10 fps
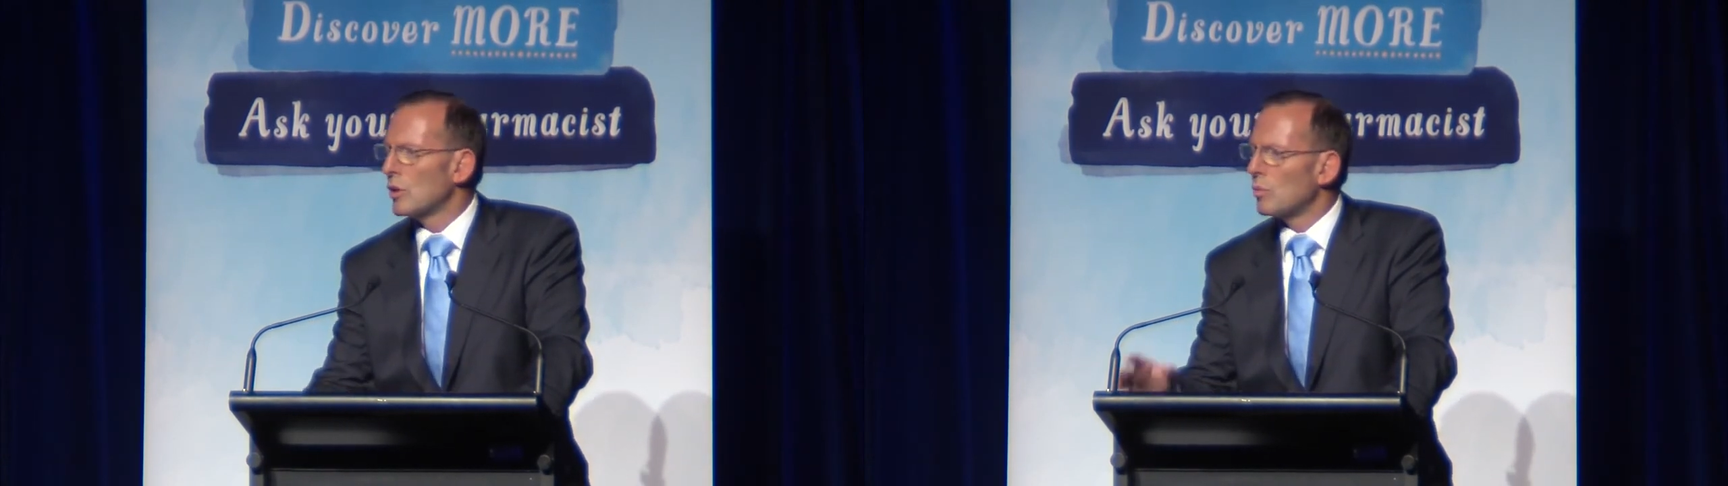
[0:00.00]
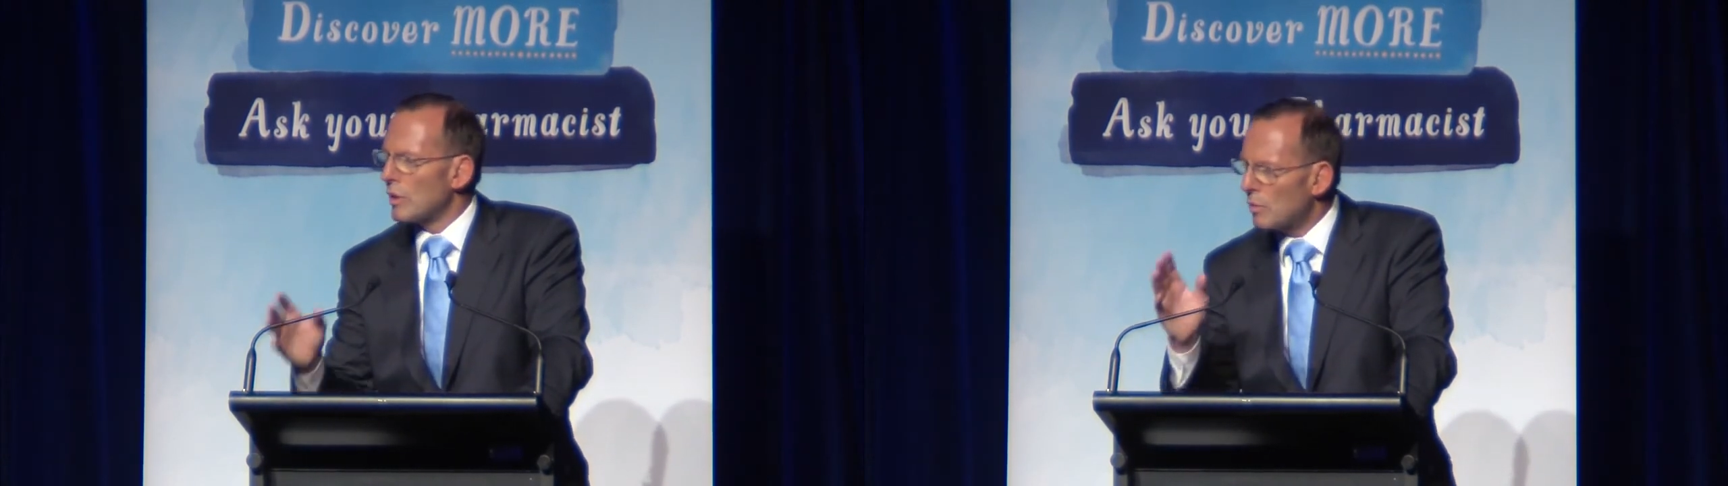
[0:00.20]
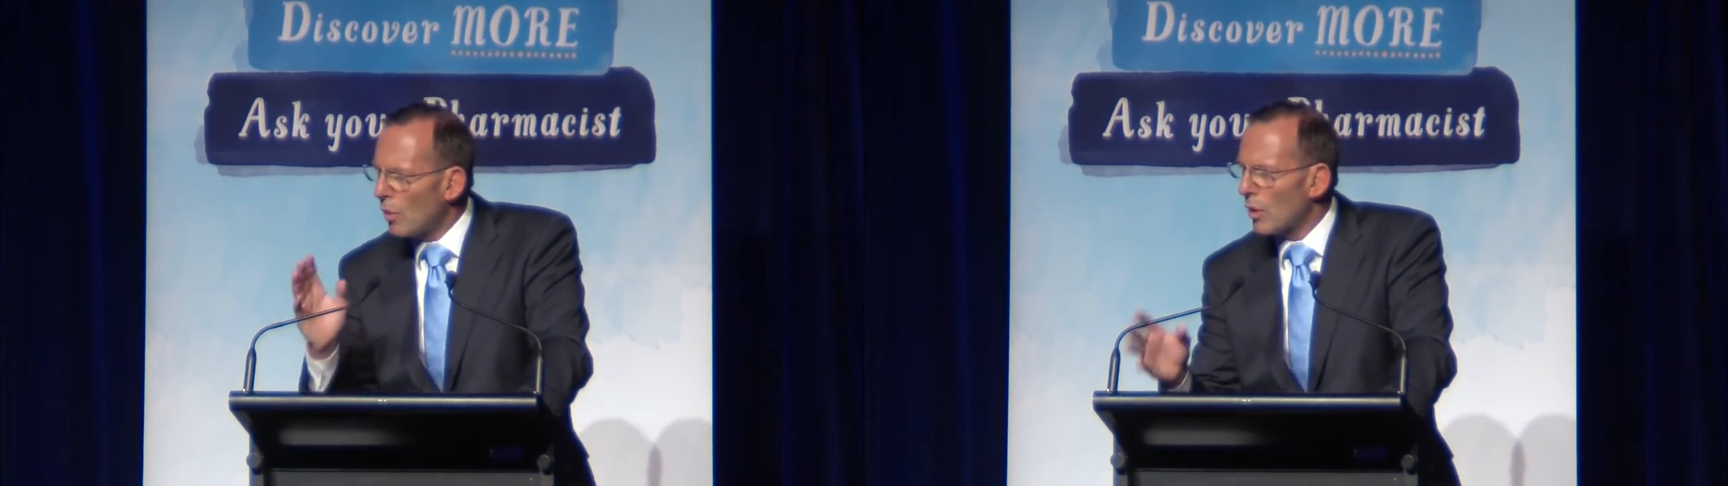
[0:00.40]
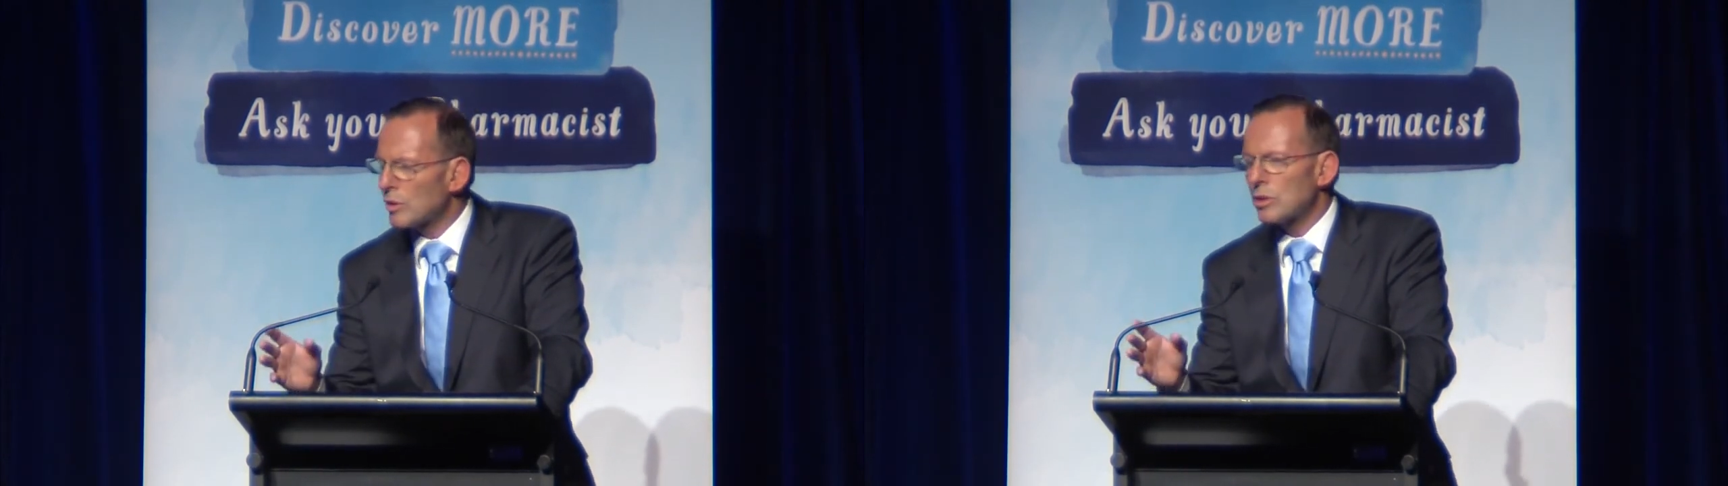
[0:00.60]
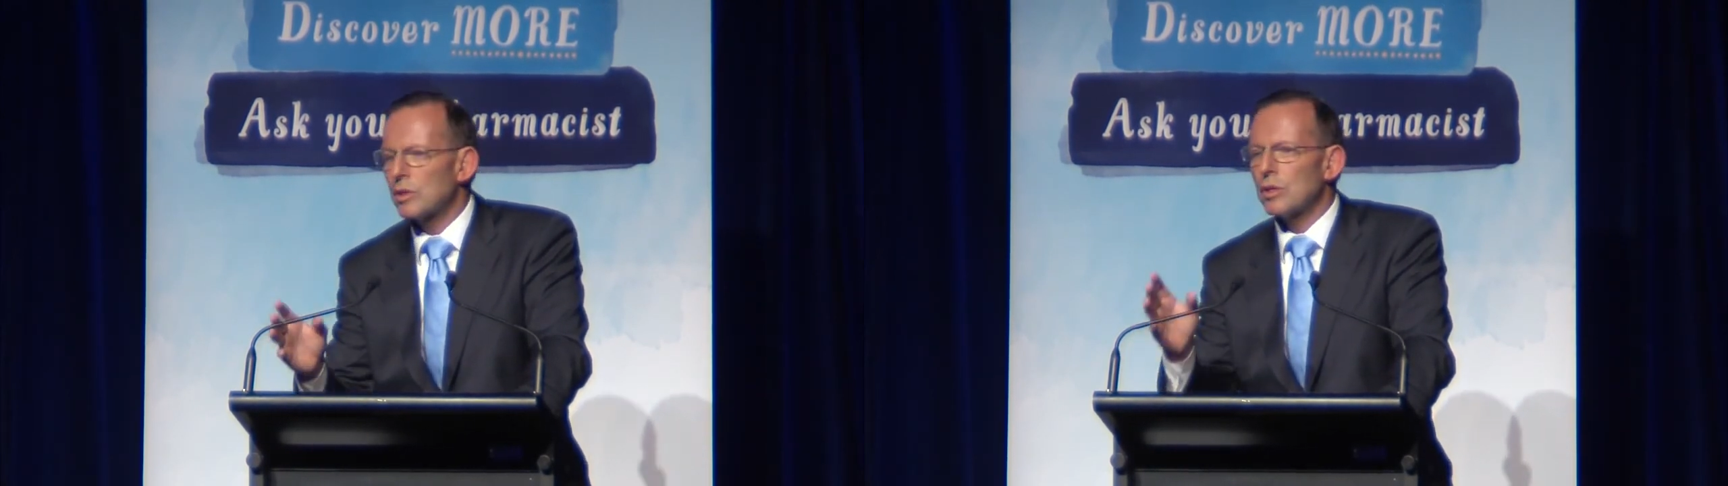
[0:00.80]
We
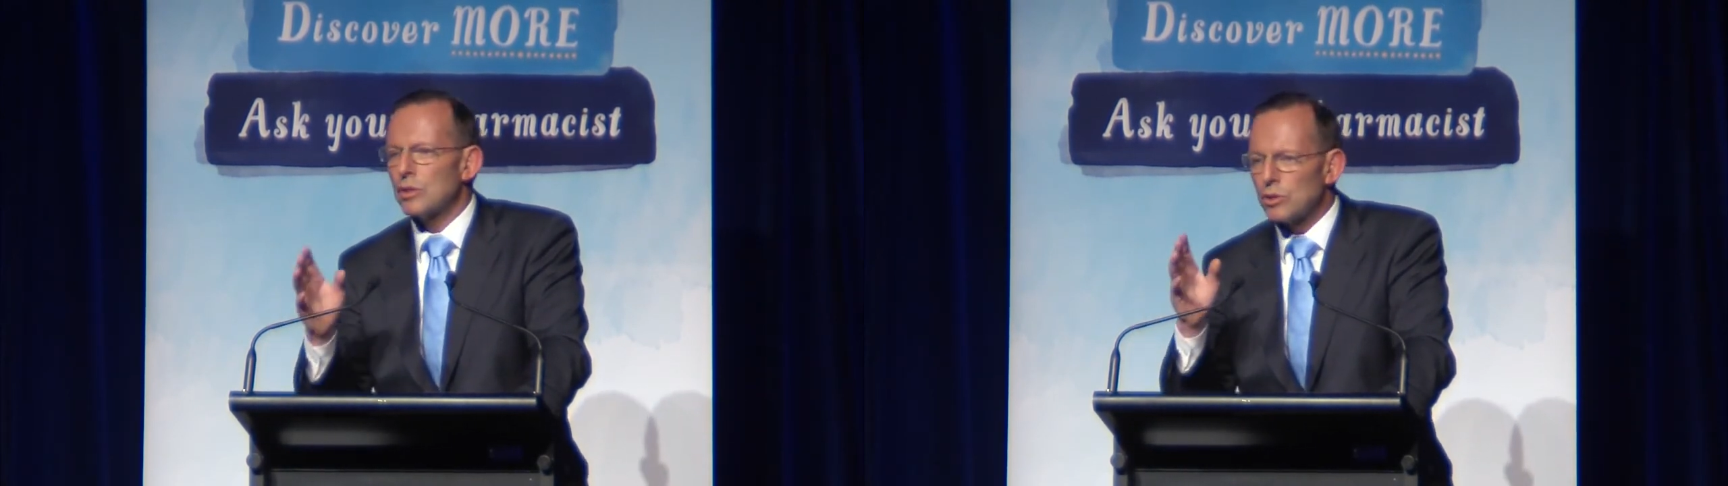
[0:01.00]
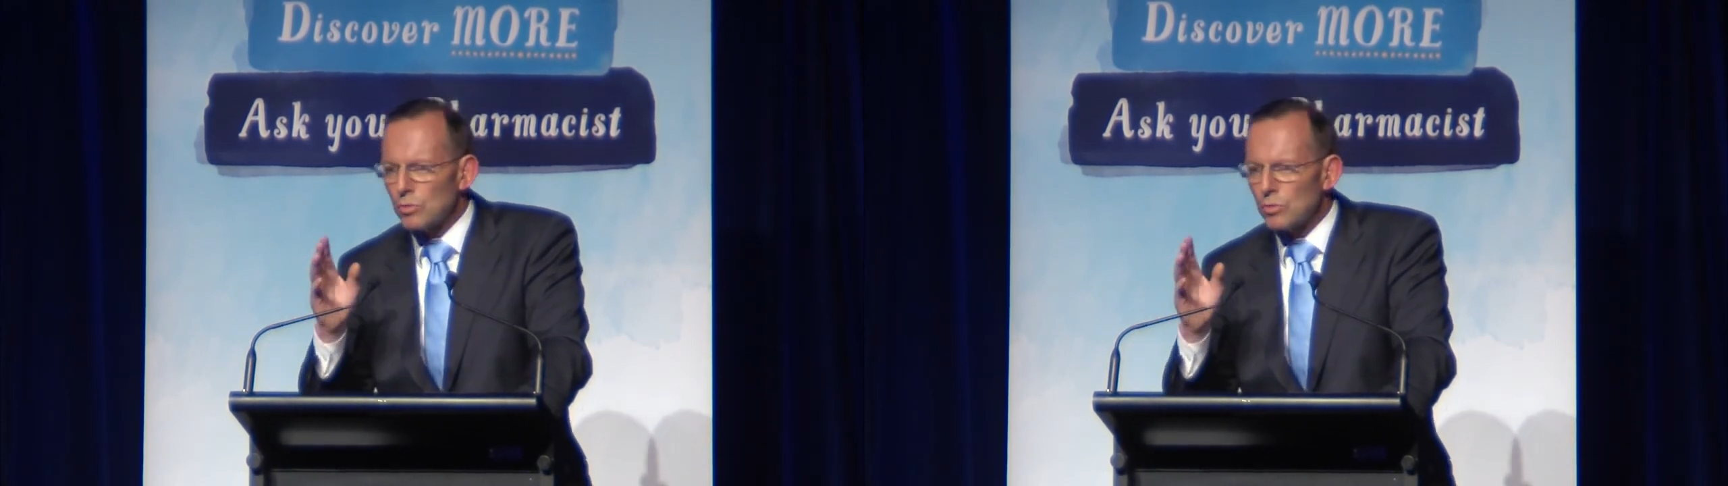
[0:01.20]
want to